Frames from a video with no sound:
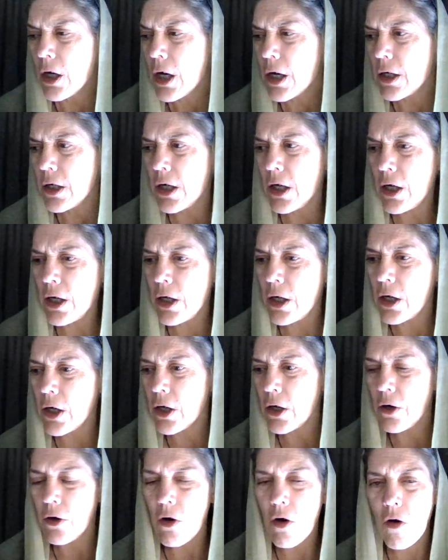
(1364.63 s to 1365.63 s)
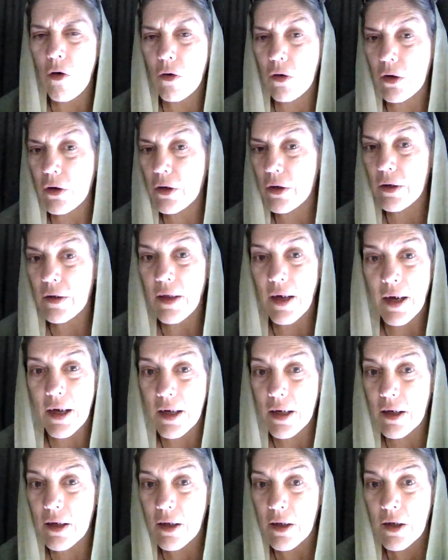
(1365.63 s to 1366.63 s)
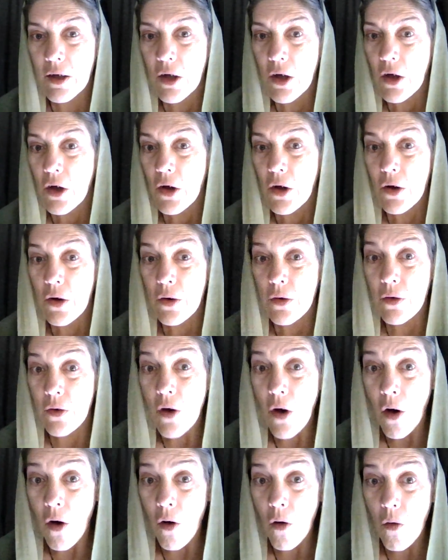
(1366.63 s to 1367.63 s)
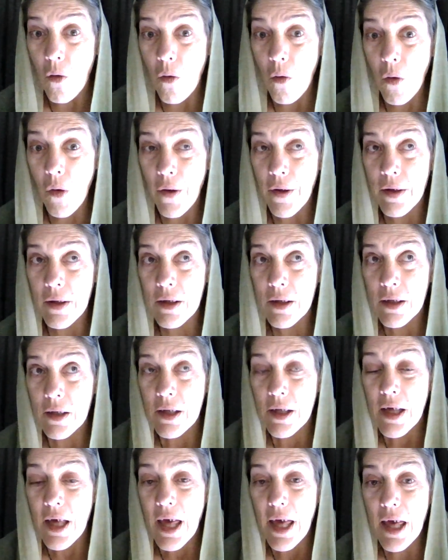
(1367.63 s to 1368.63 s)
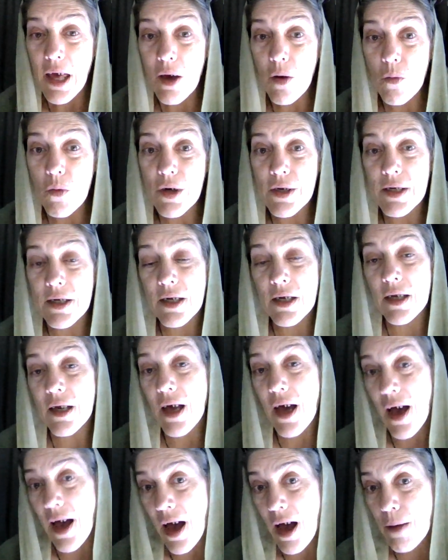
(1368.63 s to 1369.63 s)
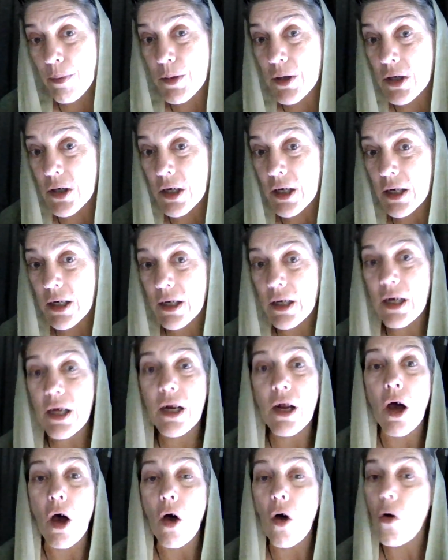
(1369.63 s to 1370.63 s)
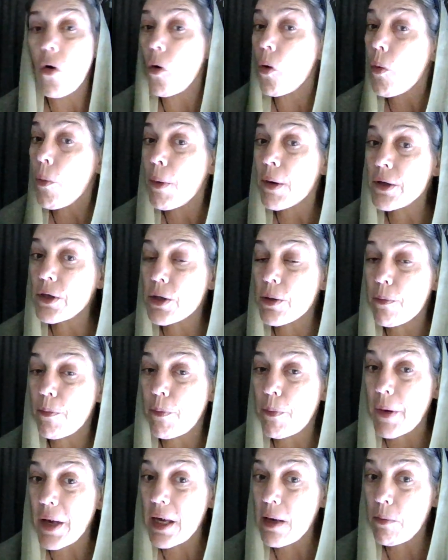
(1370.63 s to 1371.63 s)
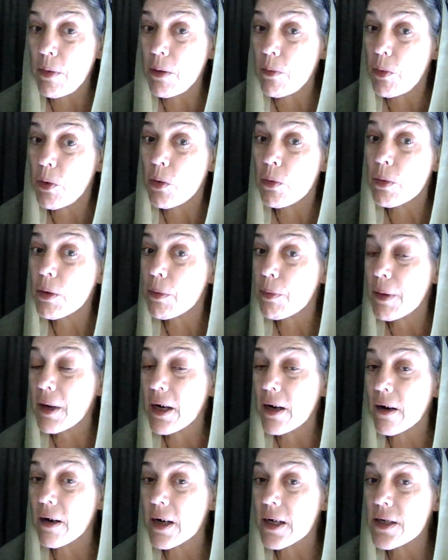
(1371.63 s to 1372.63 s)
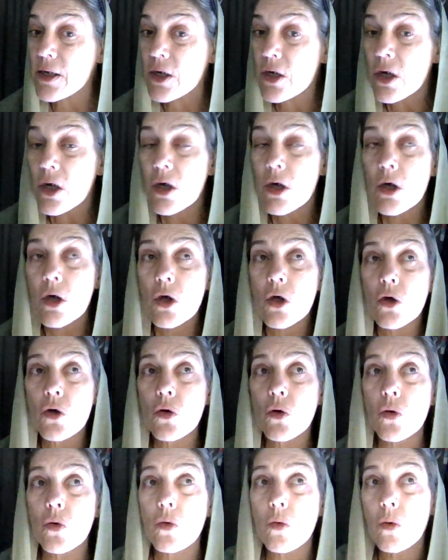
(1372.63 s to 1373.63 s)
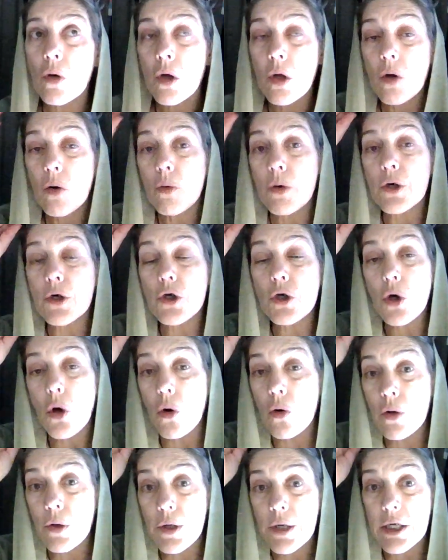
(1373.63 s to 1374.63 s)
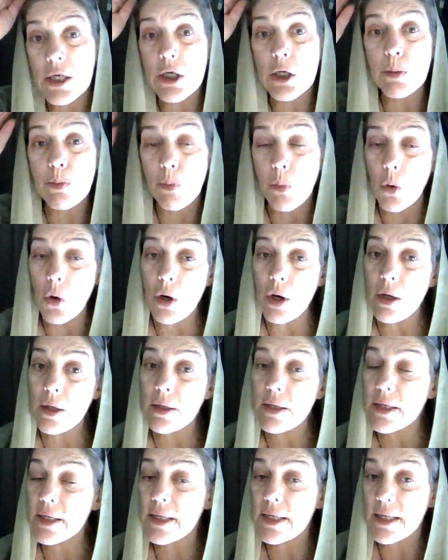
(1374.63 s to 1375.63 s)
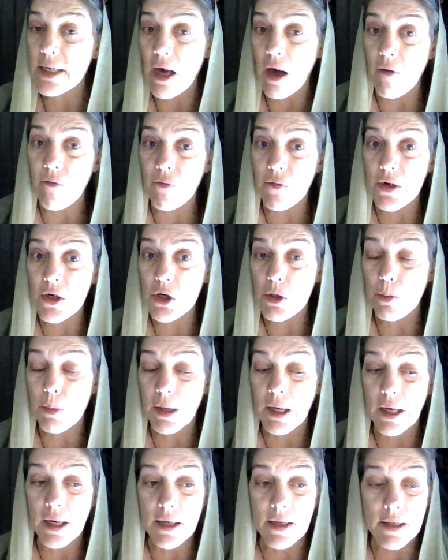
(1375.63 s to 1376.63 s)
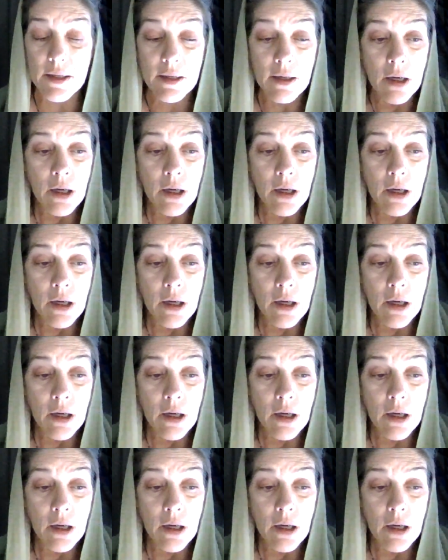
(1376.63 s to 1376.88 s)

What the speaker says: needy and no good. Like, no. It was an option, and a whole bunch of baby boomer parents who were totally spoiled and selfish because